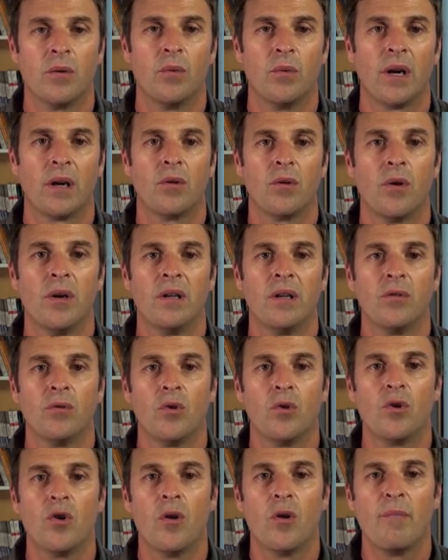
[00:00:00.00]
We're going
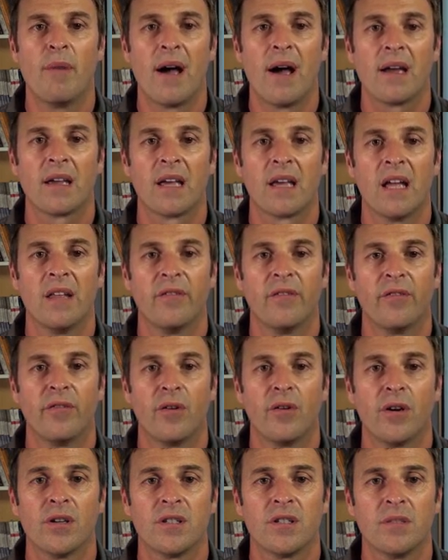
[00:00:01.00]
to go back and
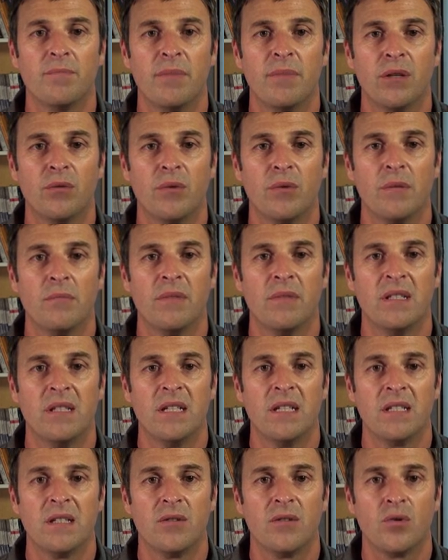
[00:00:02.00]
forth between
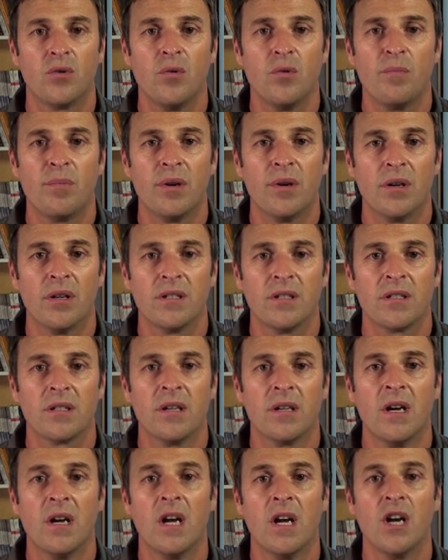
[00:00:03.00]
these two
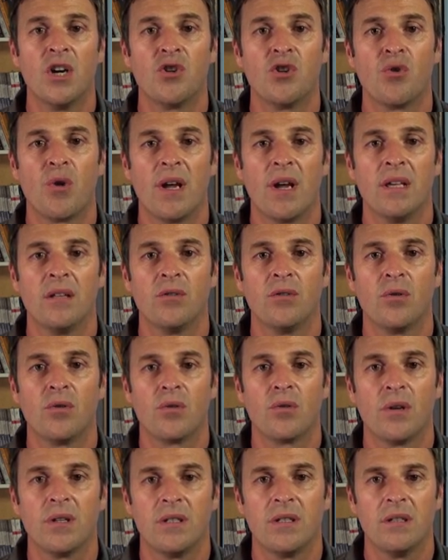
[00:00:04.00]
plots, trying to
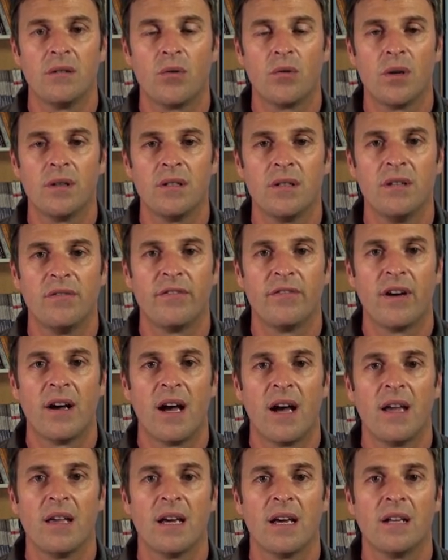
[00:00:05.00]

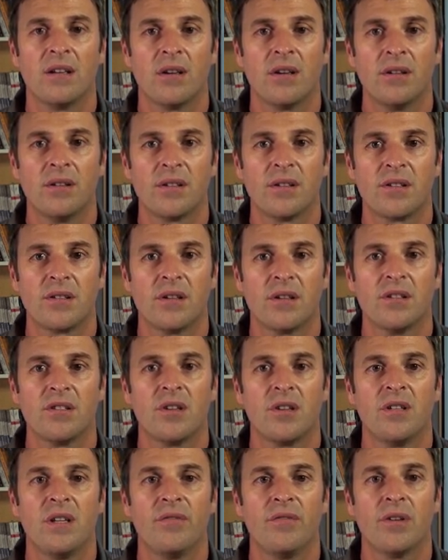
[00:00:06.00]
quantify and understand
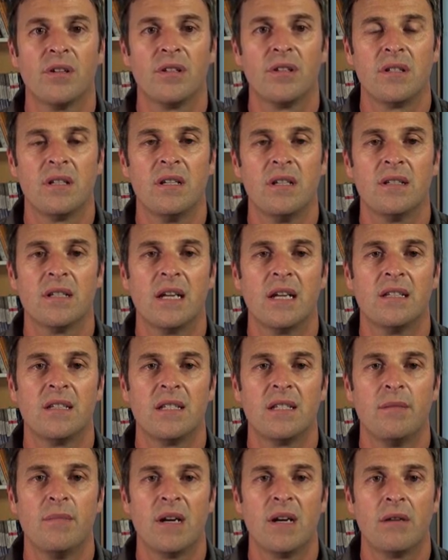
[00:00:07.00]
the differences and
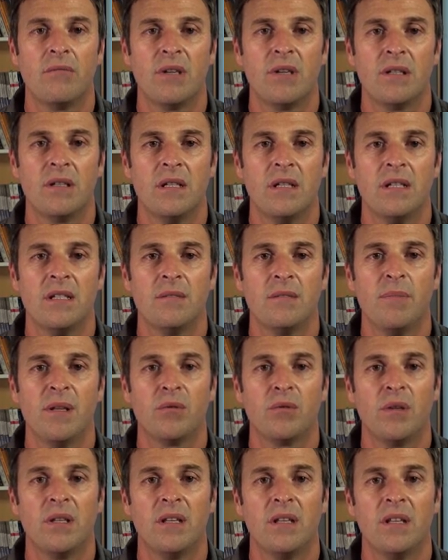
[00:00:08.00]
similarities
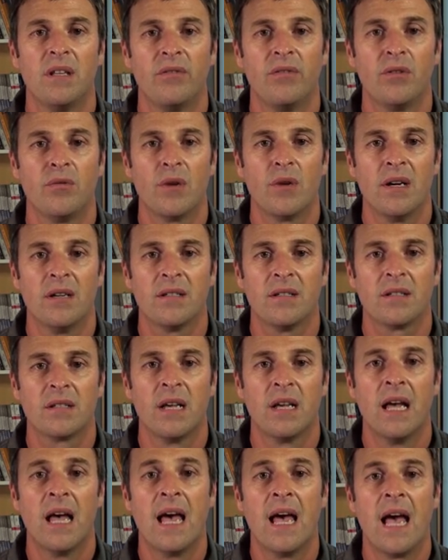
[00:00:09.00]
between individuals
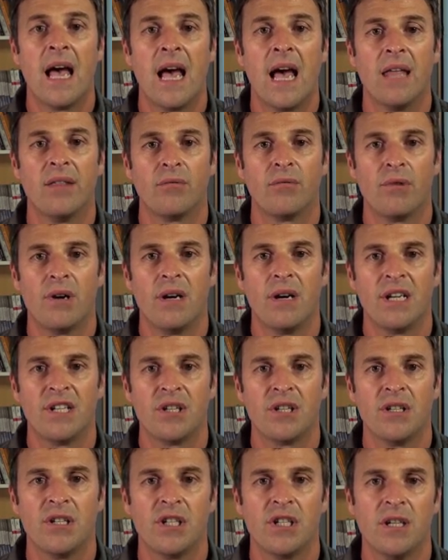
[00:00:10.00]
and the
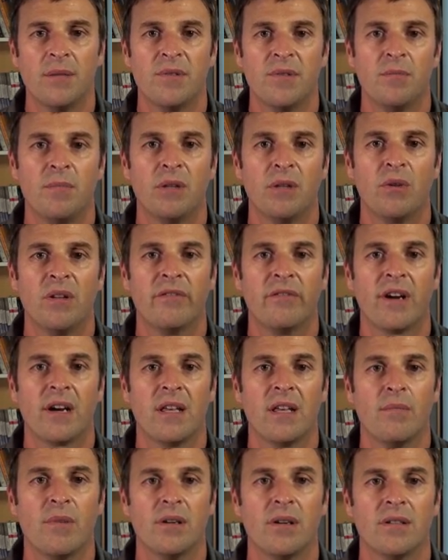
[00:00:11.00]
relationships between
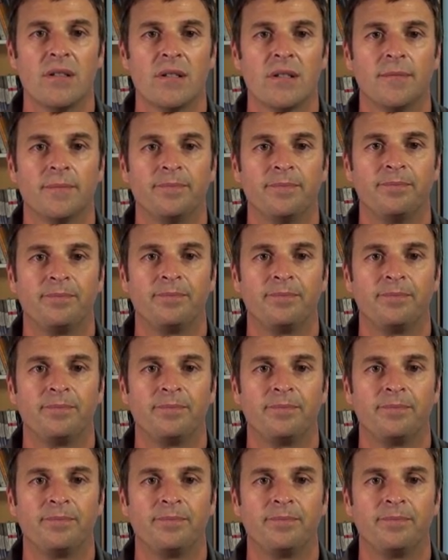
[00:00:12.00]
variables.